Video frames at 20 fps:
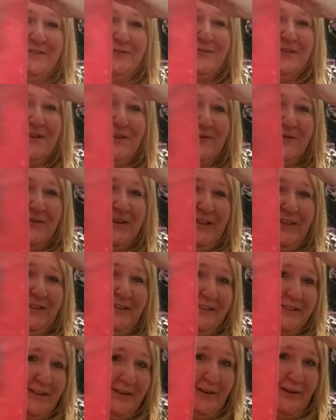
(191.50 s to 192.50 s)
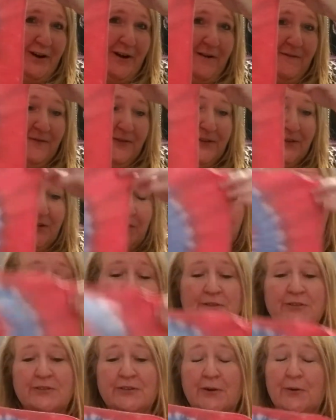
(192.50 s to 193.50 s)
cute in the center of this
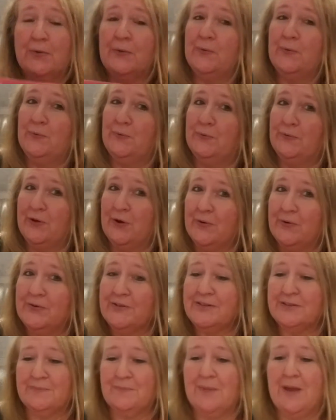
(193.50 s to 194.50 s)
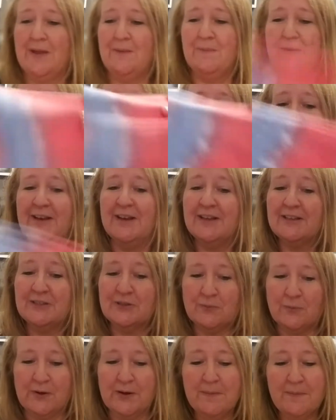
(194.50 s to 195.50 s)
heart, so who knows, maybe my next
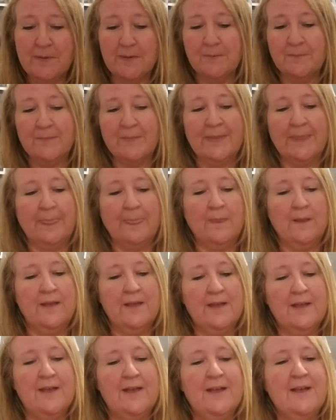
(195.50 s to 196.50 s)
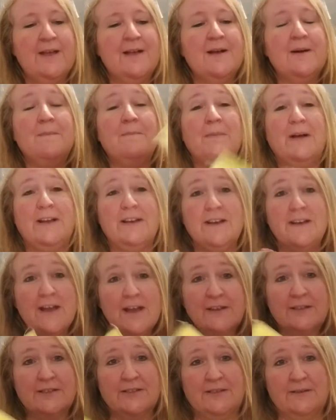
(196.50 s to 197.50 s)
whip. My
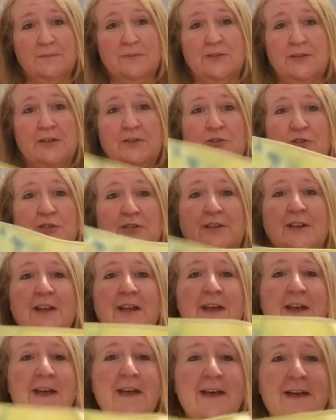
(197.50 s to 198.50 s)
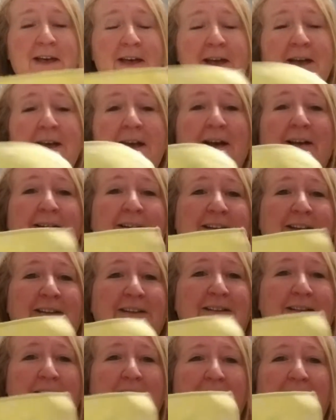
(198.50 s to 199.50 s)
next obsession in
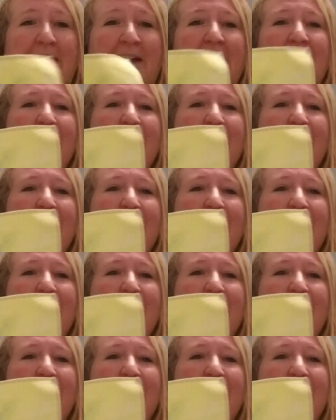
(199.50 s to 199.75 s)
dyeing